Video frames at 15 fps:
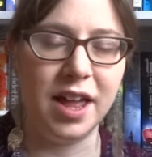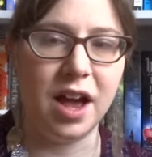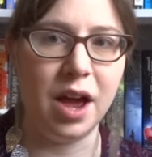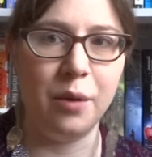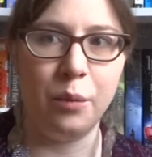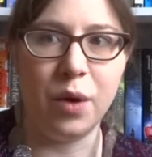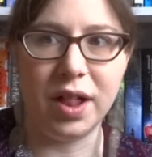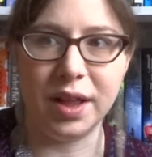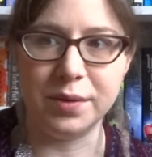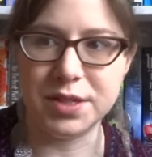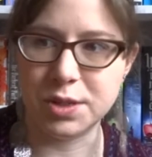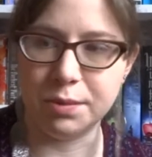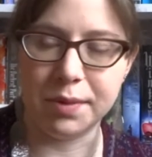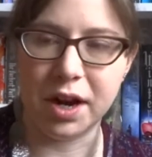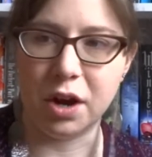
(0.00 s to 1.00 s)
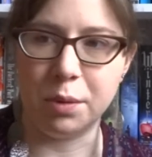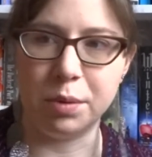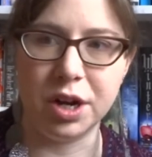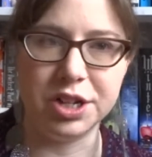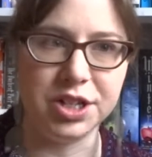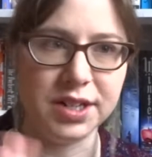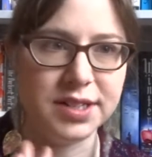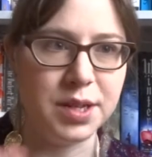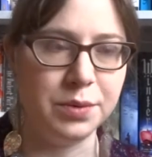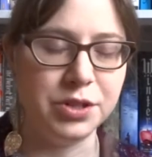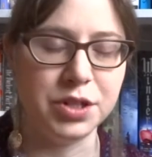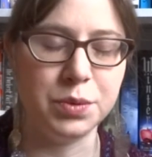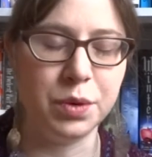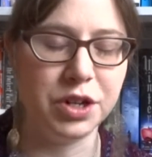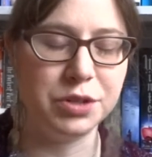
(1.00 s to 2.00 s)
I, while I was doing my art projects, I would
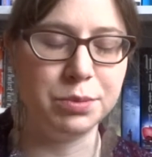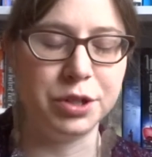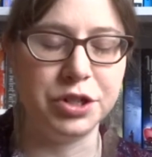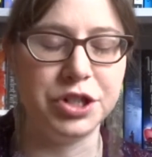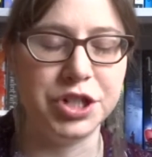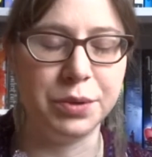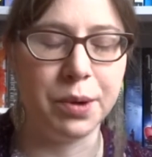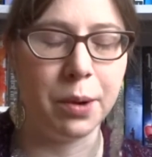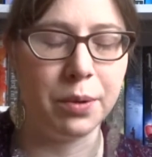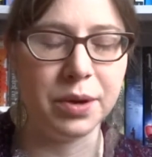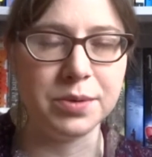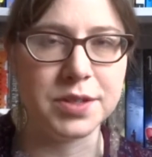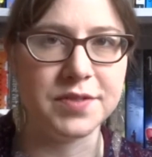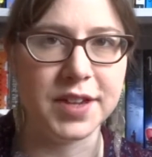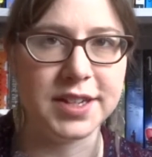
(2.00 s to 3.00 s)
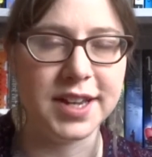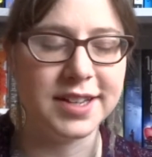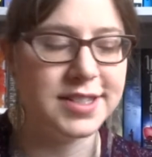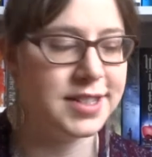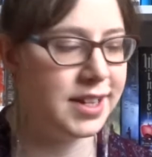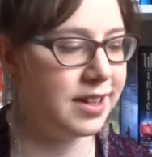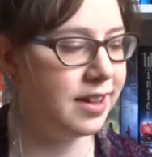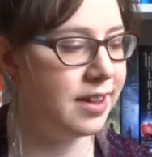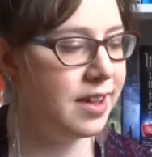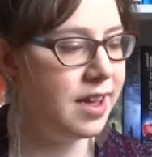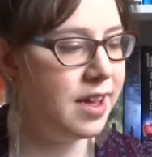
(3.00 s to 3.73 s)
just watch Murder, She Wrote. It was fantastic.